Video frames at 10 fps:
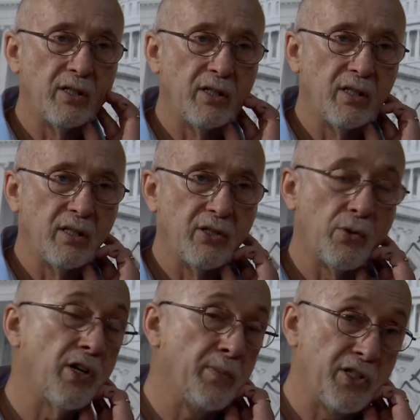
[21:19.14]
Yeah.
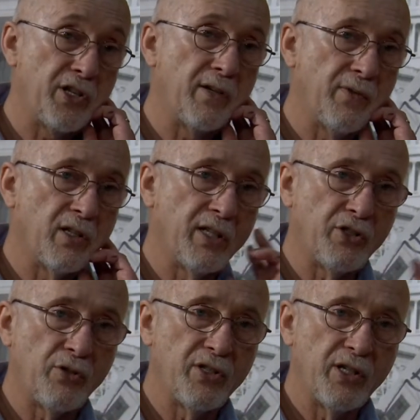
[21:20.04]
20% of our
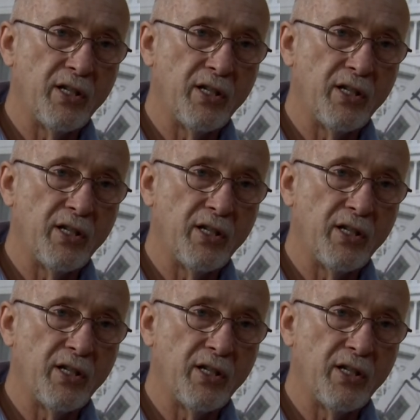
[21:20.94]
electricity